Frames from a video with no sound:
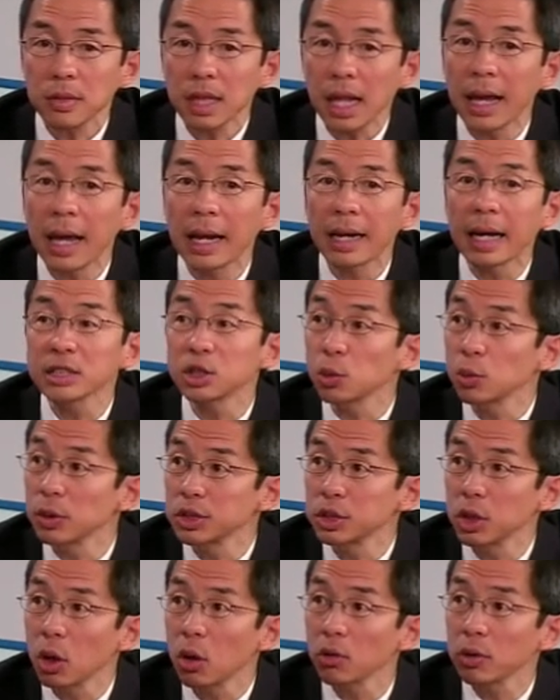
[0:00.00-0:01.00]
And as a
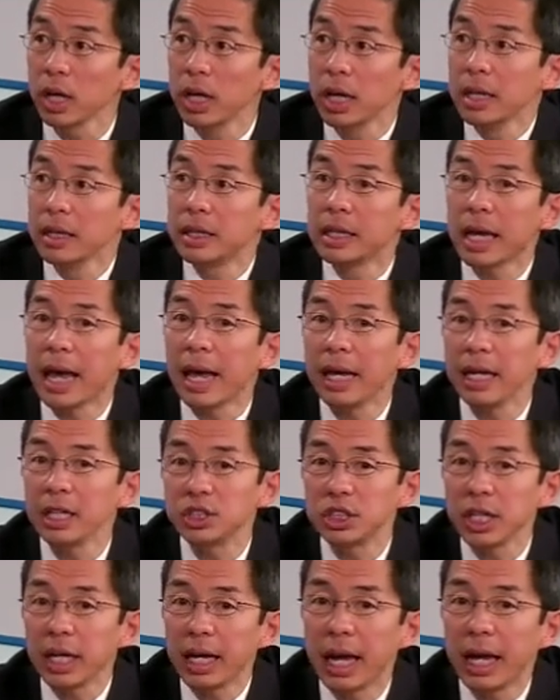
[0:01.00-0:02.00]
result, the
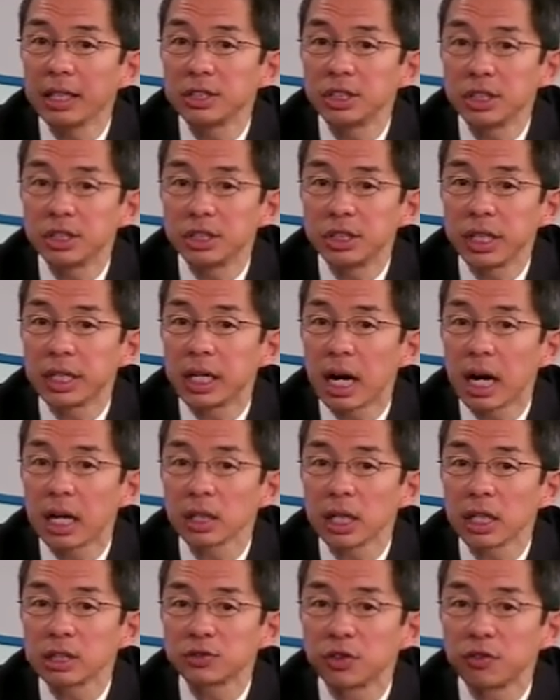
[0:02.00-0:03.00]
AHA-ACC
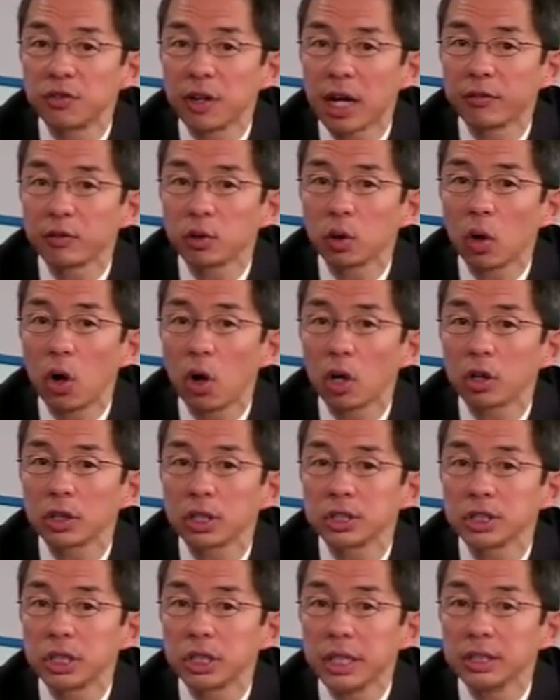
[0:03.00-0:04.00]
guidelines for valvular heart
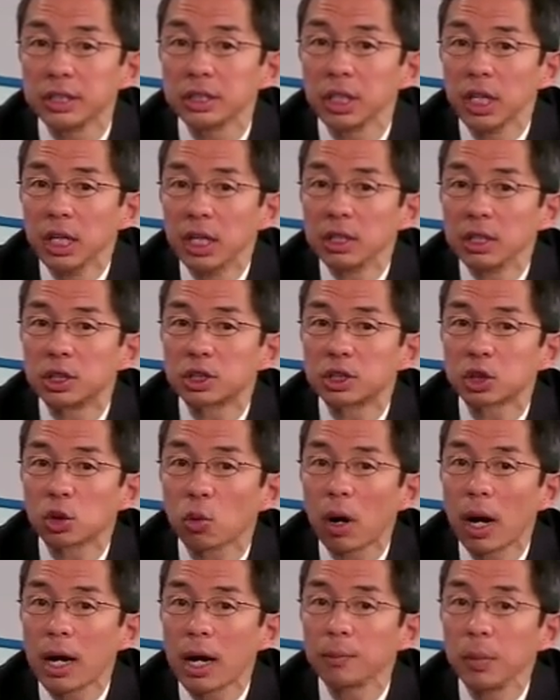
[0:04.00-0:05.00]
disease
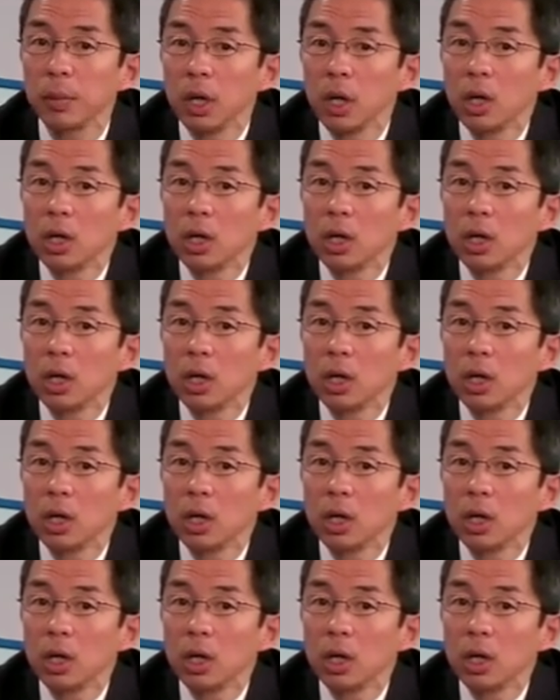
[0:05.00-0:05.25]
describe